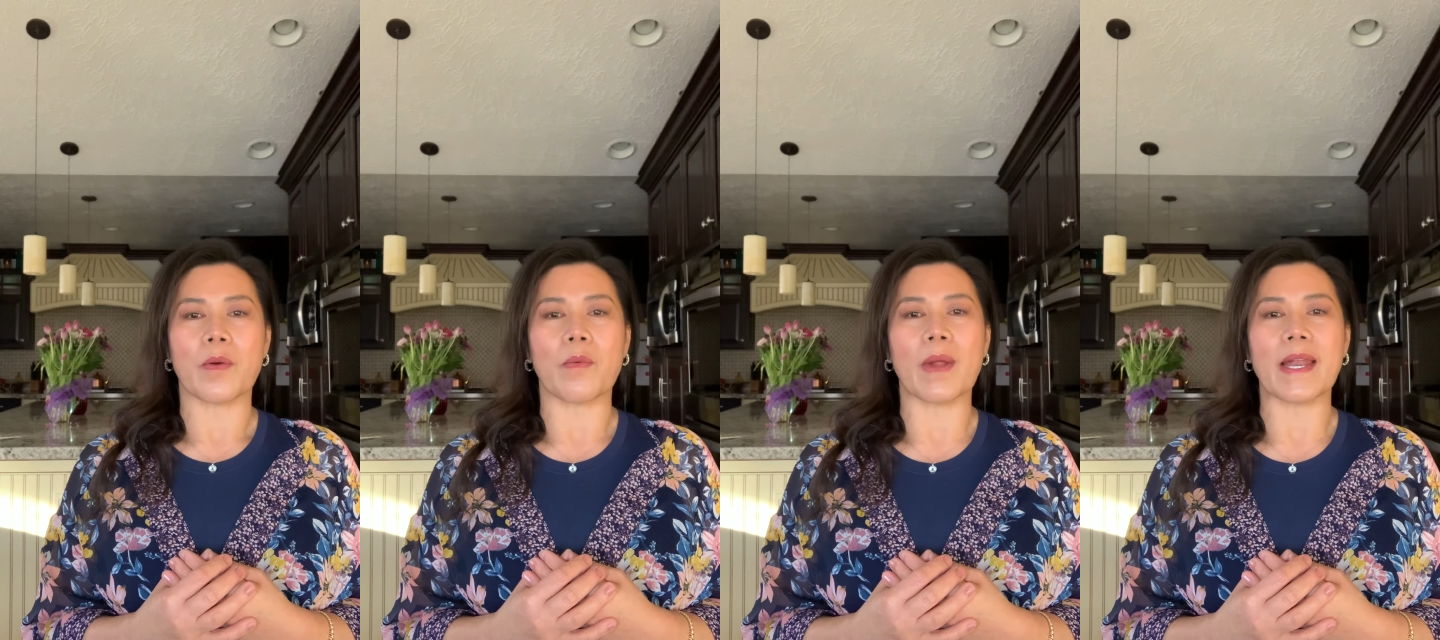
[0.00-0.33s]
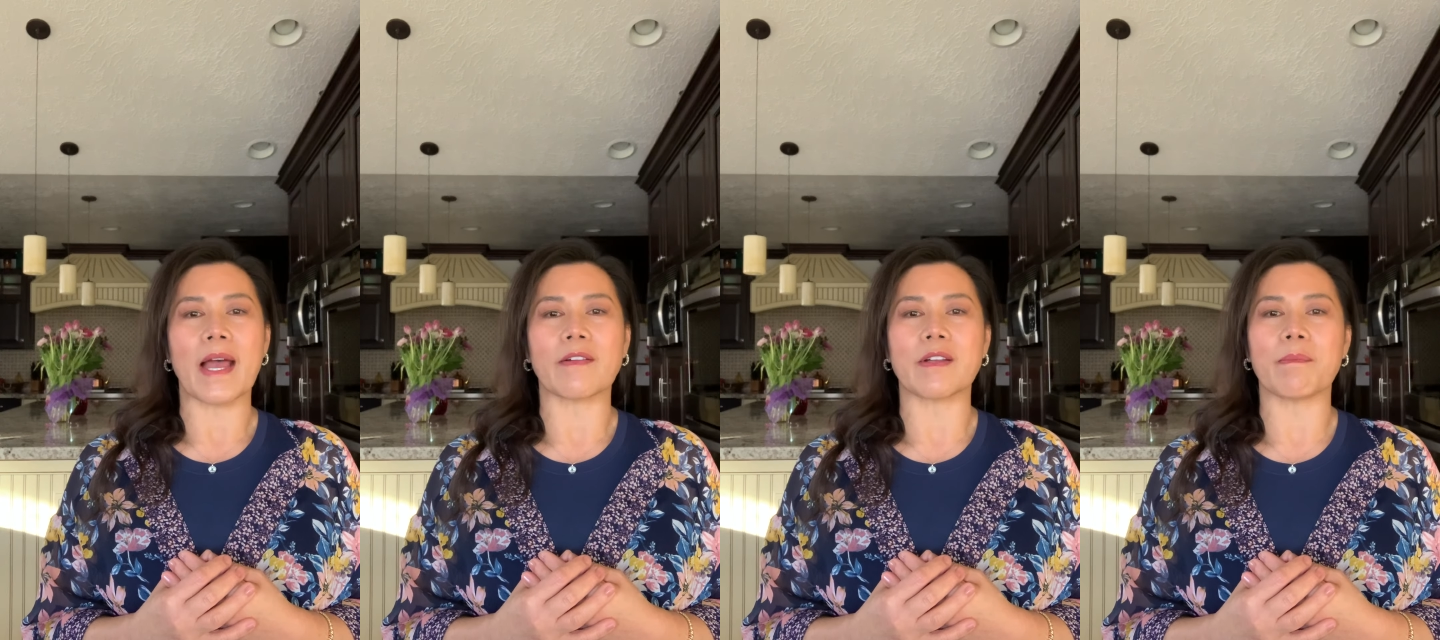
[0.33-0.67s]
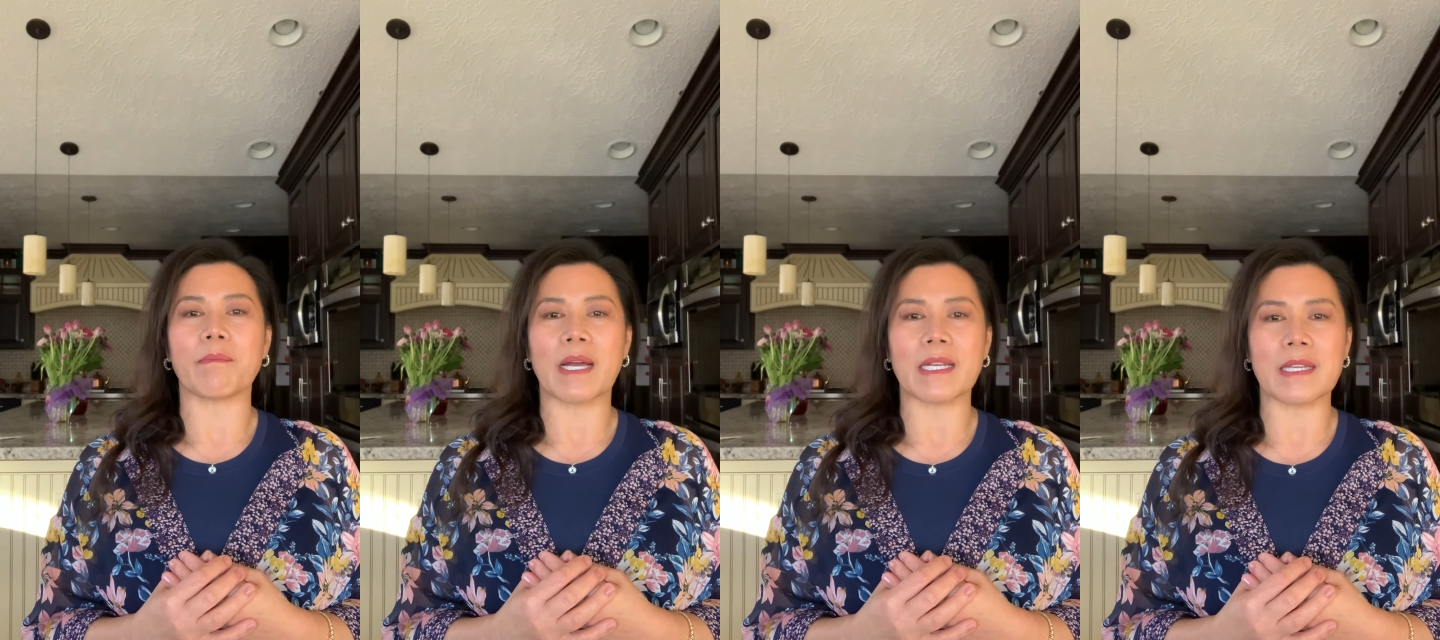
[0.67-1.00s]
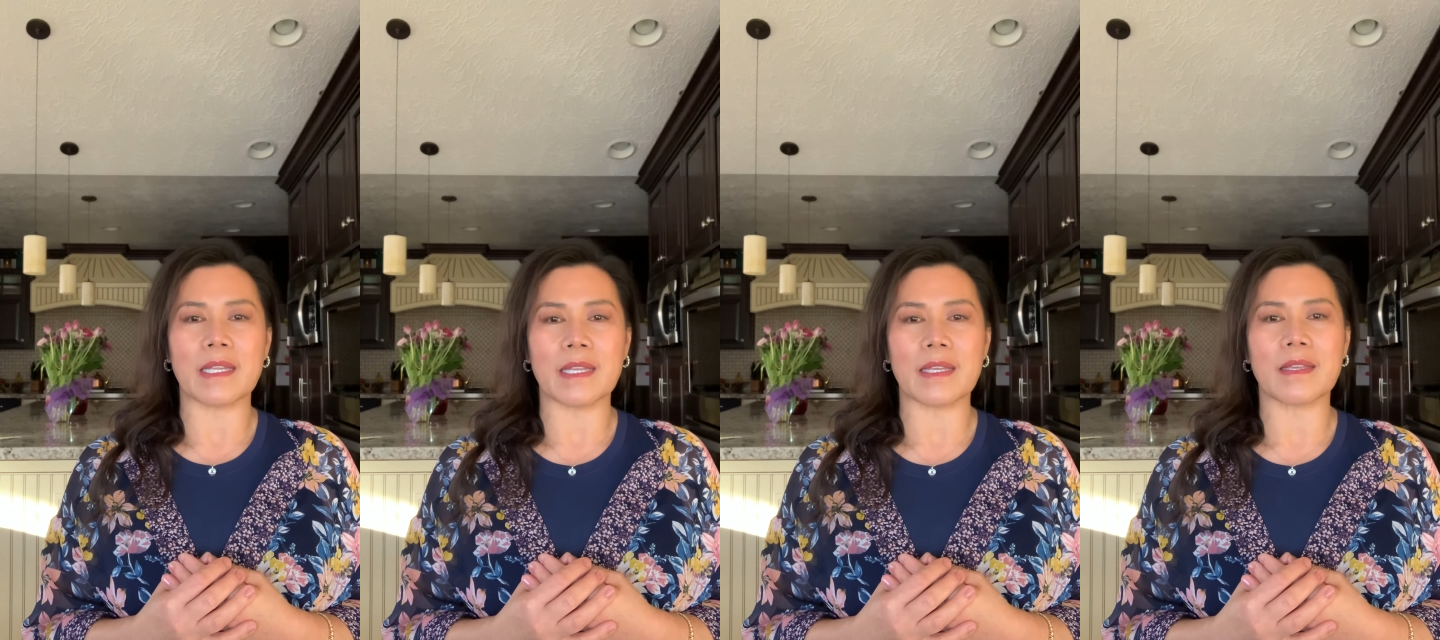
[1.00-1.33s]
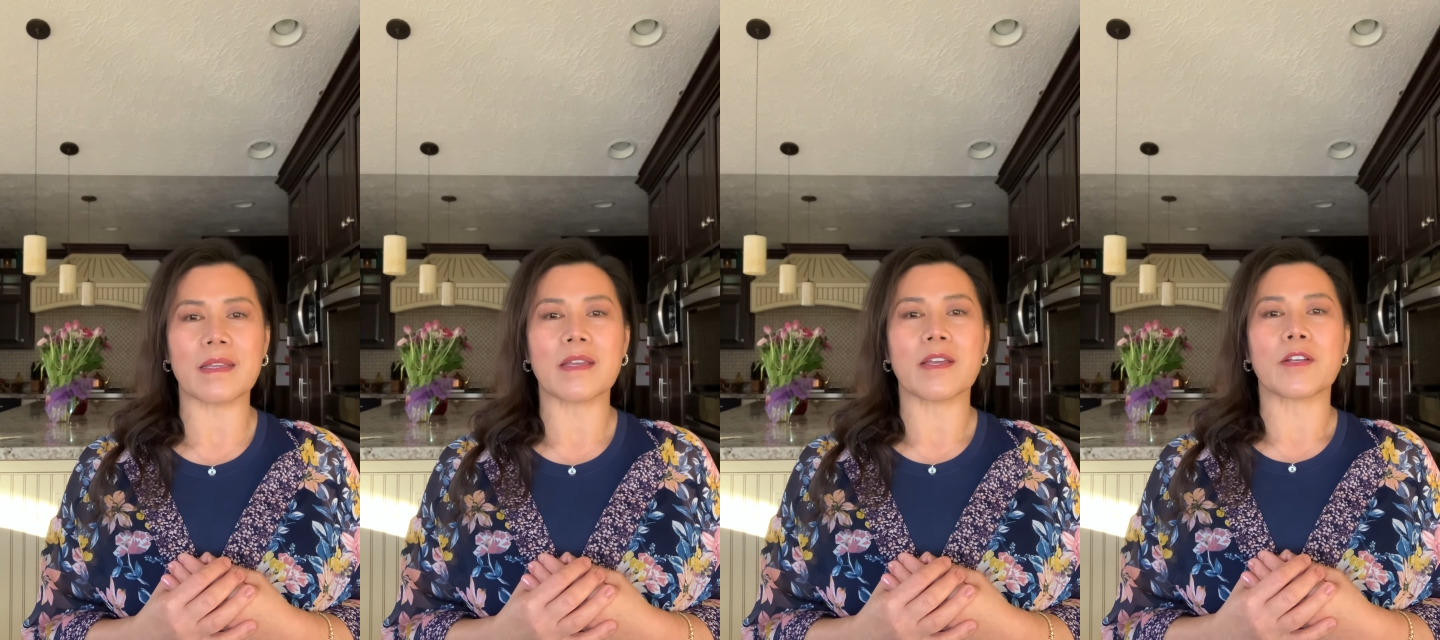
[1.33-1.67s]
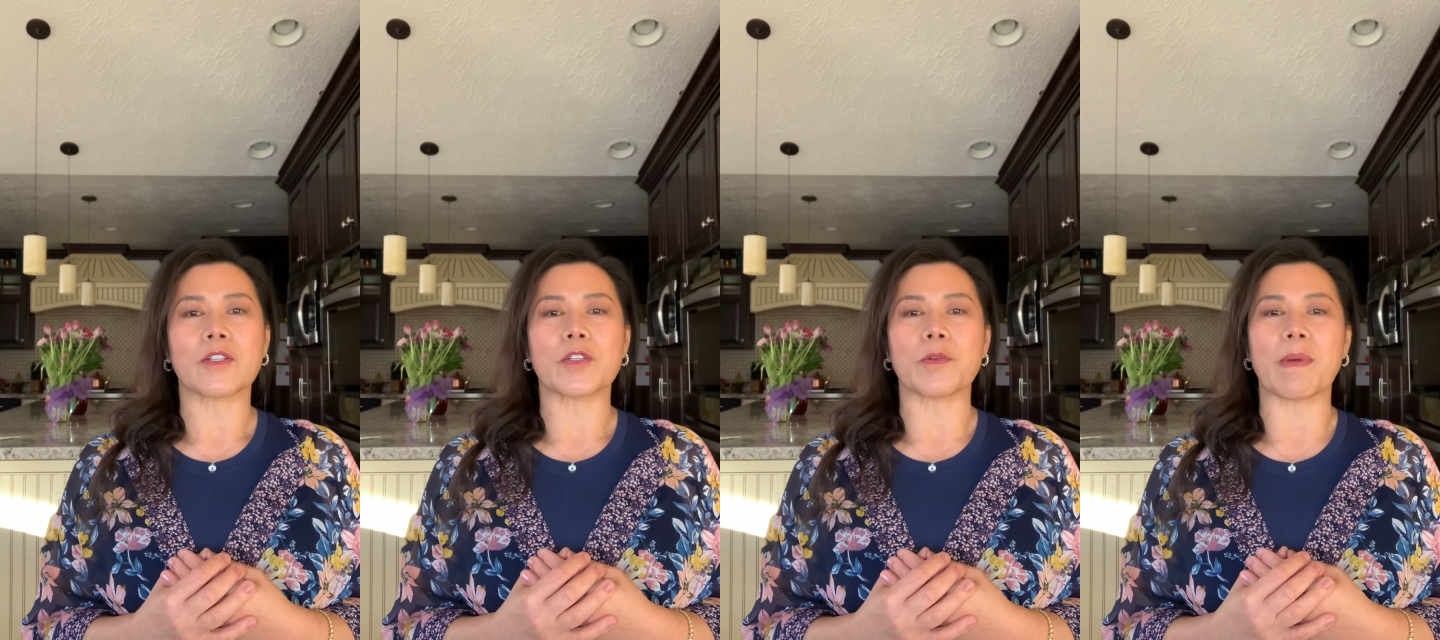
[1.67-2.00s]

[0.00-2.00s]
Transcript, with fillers: run out of money to